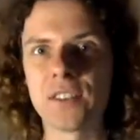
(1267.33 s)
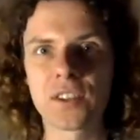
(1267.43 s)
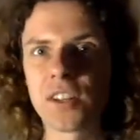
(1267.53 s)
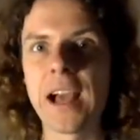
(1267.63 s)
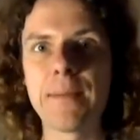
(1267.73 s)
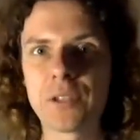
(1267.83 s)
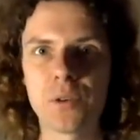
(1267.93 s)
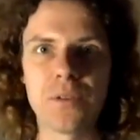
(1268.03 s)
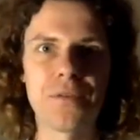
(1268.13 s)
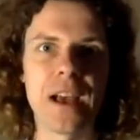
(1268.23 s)
claims
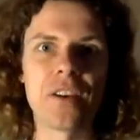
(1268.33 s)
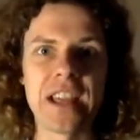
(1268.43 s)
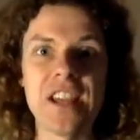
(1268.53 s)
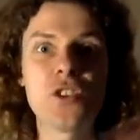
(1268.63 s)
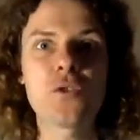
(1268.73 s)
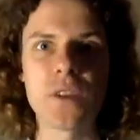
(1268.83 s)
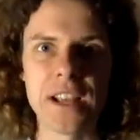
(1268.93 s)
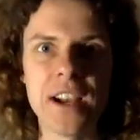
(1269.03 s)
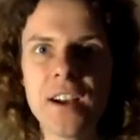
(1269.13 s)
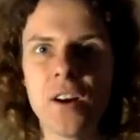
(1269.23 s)
to have found a
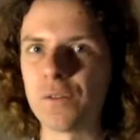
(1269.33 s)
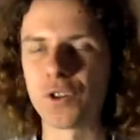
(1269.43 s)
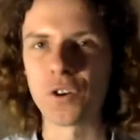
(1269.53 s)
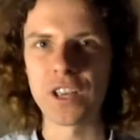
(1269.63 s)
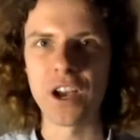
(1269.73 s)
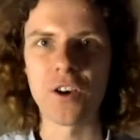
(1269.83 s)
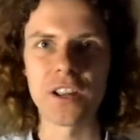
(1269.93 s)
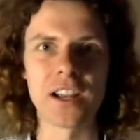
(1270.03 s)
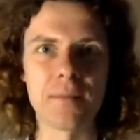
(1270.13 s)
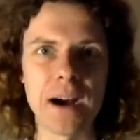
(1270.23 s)
history of Don
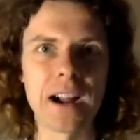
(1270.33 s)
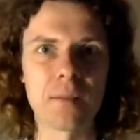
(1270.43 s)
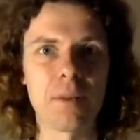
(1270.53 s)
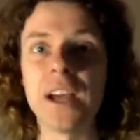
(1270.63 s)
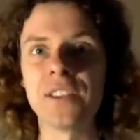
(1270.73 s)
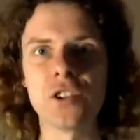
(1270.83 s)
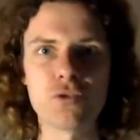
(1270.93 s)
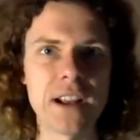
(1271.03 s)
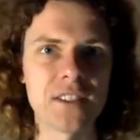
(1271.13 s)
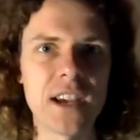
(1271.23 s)
Quixote in a marketplace and
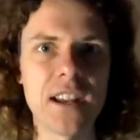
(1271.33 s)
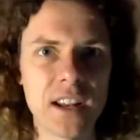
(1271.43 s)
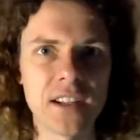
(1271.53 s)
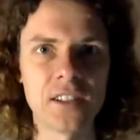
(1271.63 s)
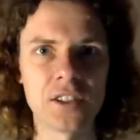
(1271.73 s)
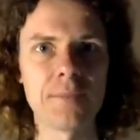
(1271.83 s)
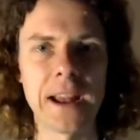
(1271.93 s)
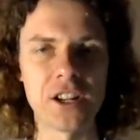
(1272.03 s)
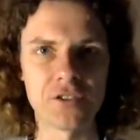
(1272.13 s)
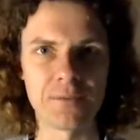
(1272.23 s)
translated it into
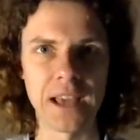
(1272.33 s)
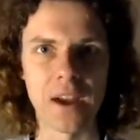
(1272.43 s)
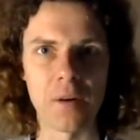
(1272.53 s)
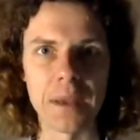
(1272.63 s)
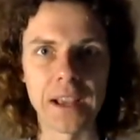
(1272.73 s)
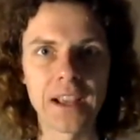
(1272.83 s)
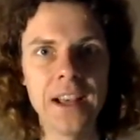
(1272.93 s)
Spanish from the Arabic.